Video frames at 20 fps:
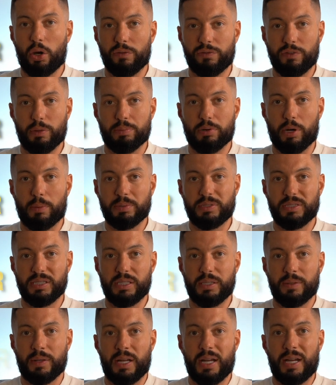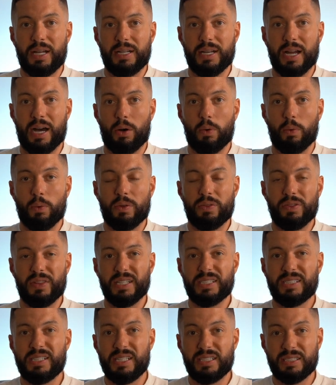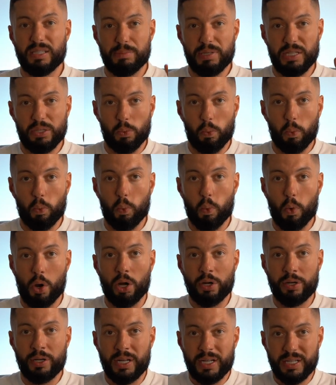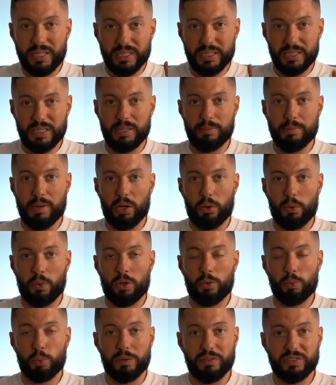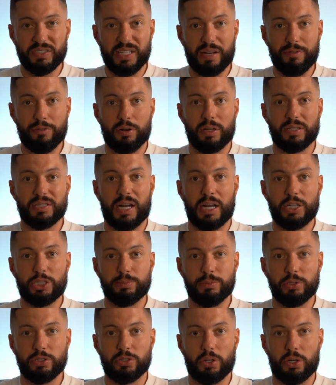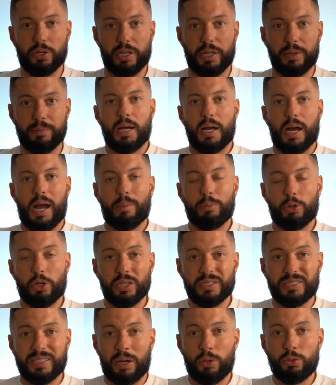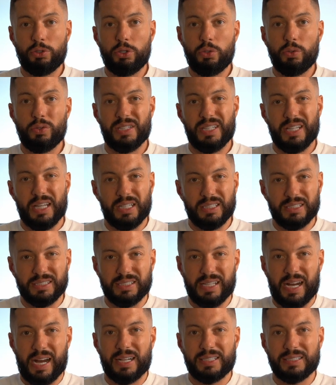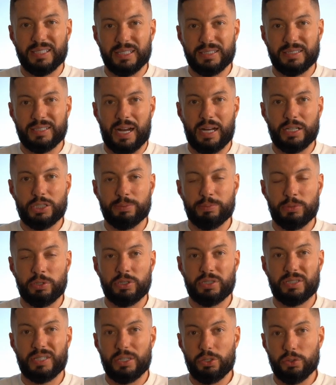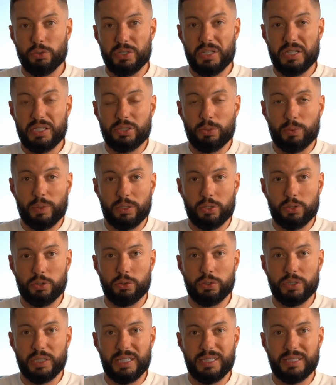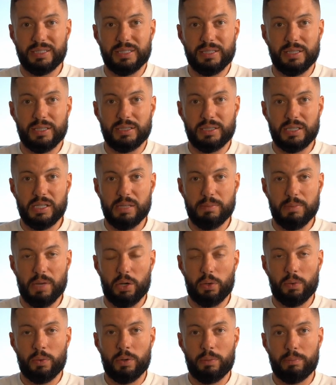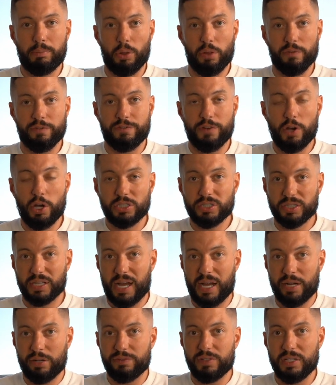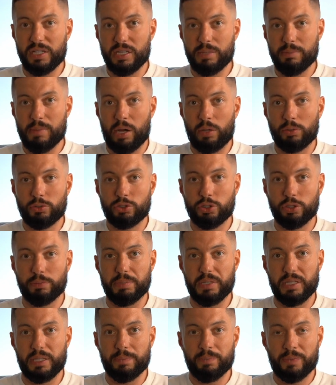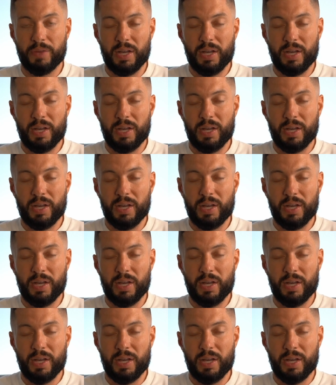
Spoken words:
of the property. Now, this needs to be one email with several attachments on it. I'm going to tell you the exact attachments that you need to include into this email, but the first line of the email should be,